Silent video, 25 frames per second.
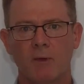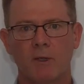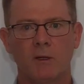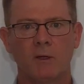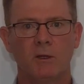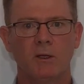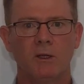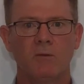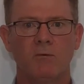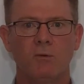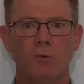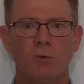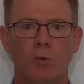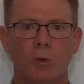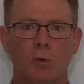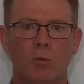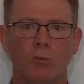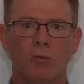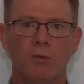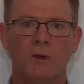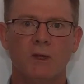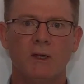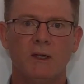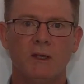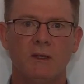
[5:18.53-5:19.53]
it'll give you a
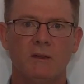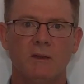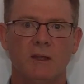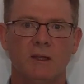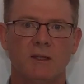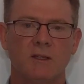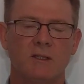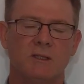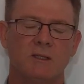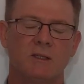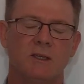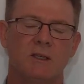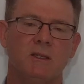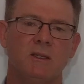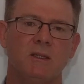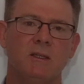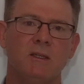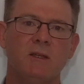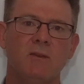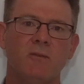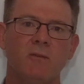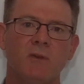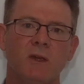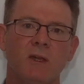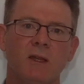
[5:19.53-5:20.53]
reading that is
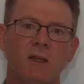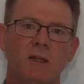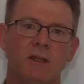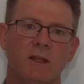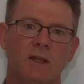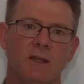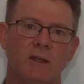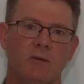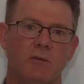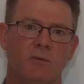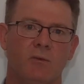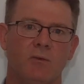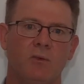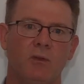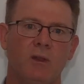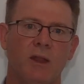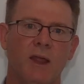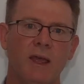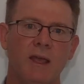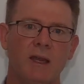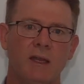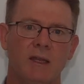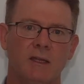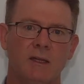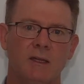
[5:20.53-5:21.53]
significantly
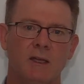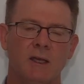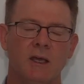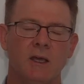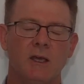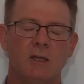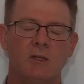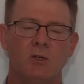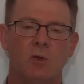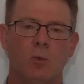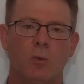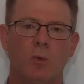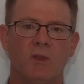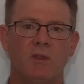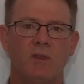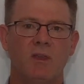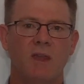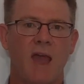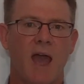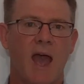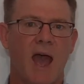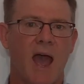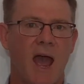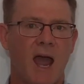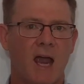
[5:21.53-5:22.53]
inflated to what
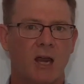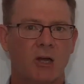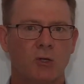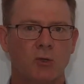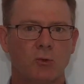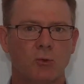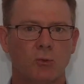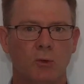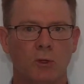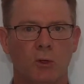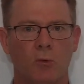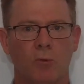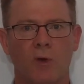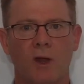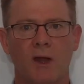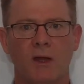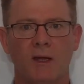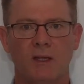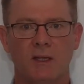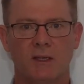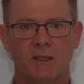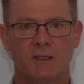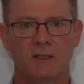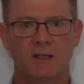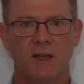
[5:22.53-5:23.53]
the actual
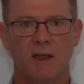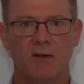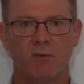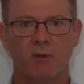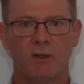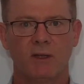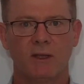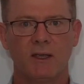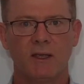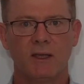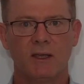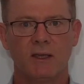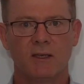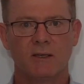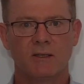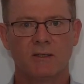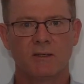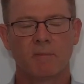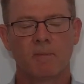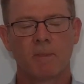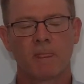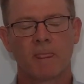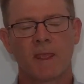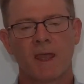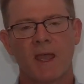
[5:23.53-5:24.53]
irradiance level
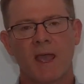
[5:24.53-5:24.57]
is,